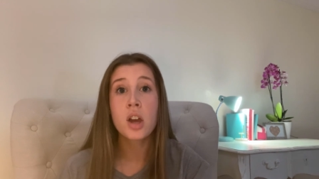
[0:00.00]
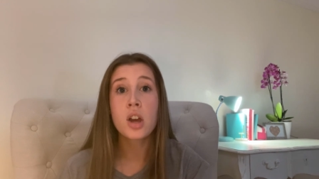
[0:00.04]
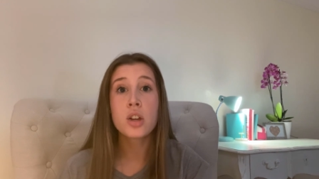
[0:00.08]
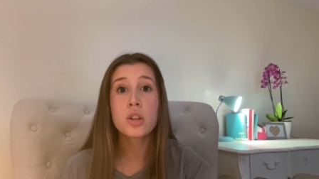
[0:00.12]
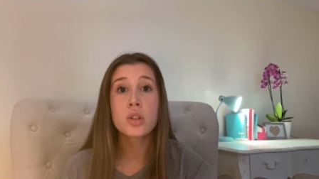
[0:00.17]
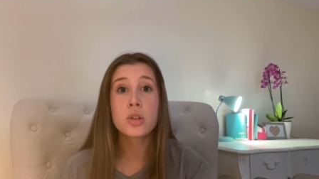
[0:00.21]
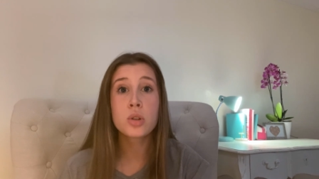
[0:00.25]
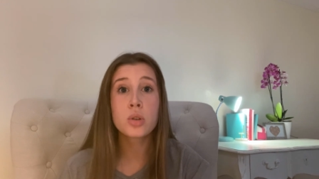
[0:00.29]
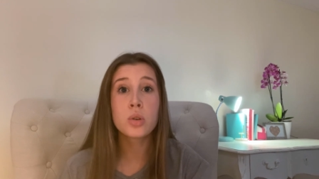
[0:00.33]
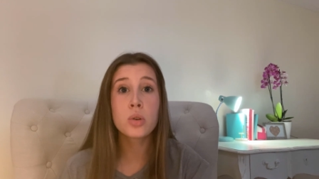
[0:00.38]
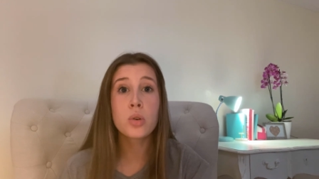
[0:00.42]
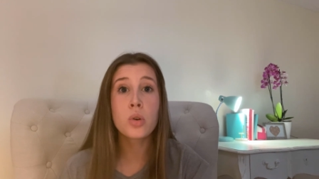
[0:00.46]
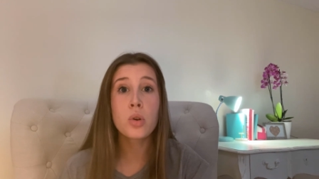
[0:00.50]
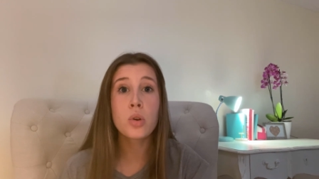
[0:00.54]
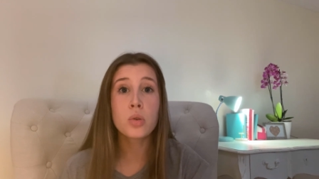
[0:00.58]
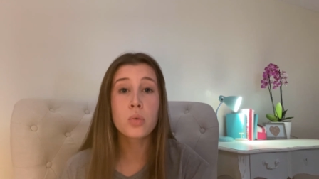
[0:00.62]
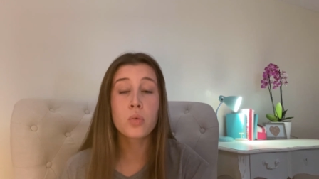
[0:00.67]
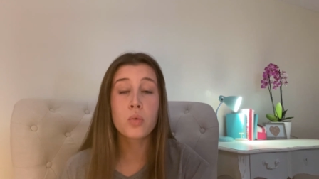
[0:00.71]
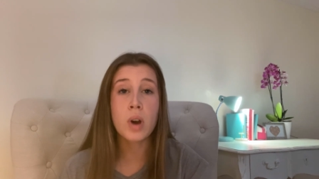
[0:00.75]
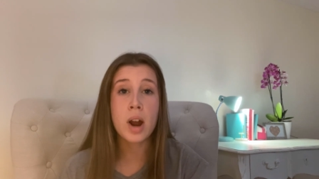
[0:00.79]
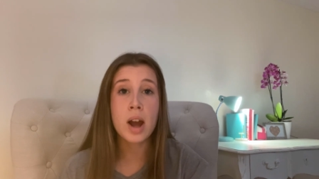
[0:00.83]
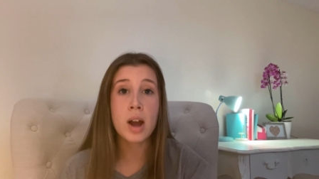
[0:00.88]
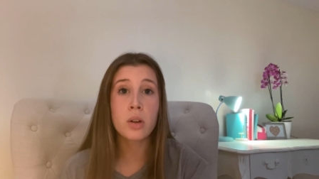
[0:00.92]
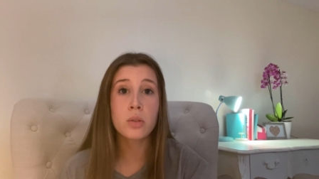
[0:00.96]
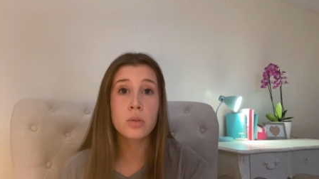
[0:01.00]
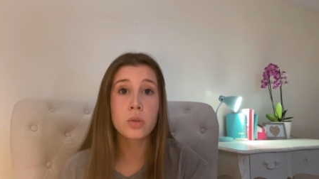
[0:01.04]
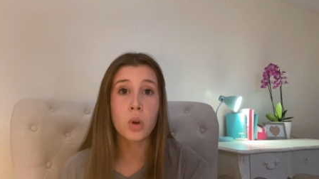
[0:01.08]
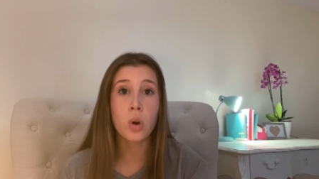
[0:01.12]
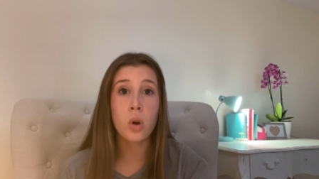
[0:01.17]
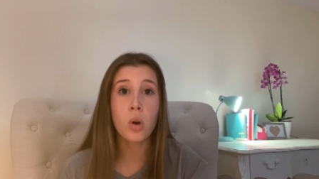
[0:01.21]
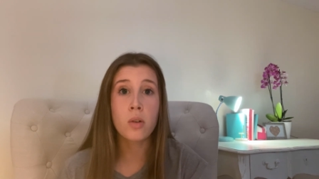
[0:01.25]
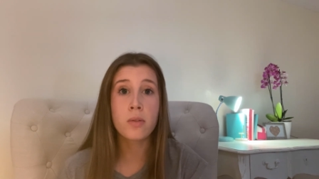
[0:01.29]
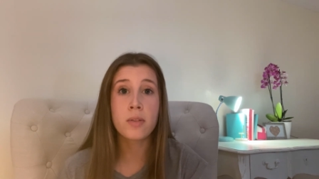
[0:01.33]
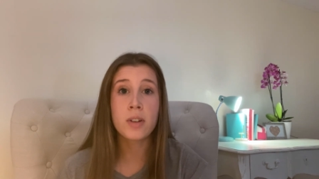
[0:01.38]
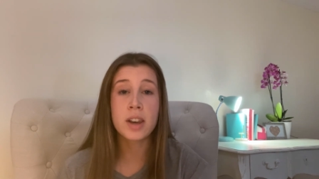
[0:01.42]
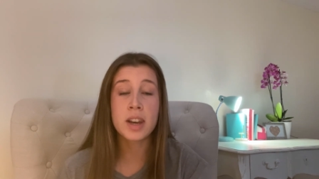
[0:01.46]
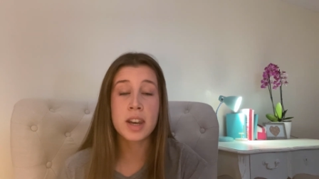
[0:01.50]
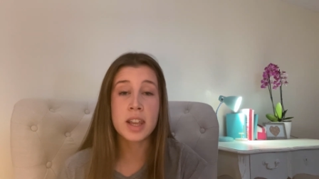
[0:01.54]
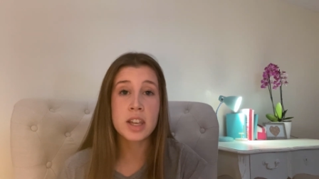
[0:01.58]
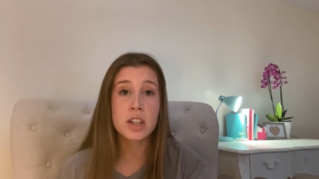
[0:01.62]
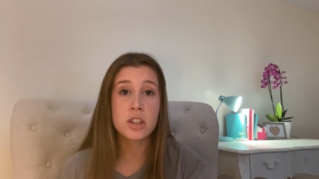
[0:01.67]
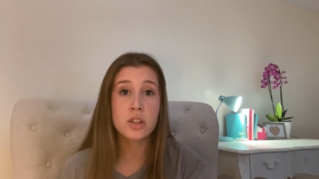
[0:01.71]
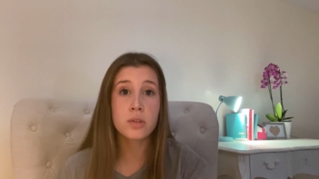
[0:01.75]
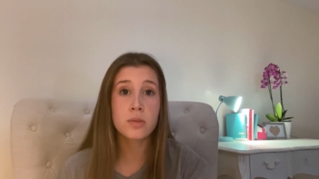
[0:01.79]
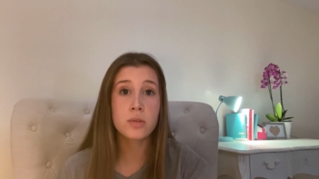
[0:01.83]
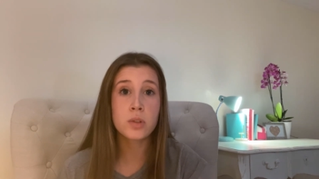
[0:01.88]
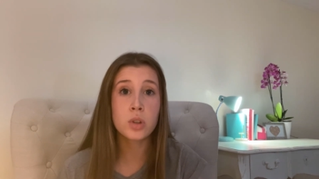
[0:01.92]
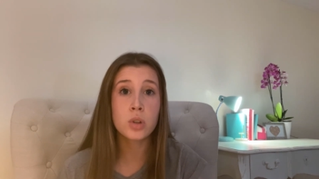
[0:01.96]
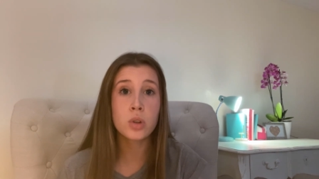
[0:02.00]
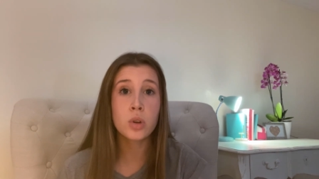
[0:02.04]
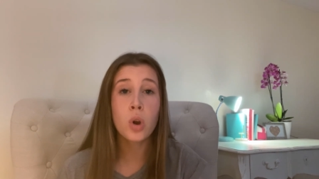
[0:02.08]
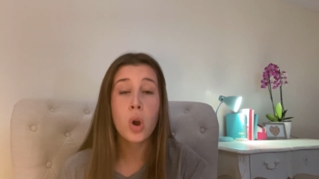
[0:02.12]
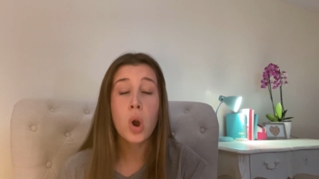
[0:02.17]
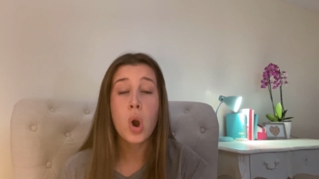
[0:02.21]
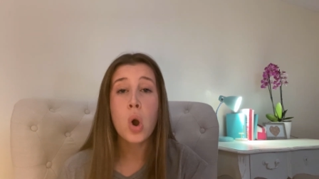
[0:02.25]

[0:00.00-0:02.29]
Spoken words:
to round off an interview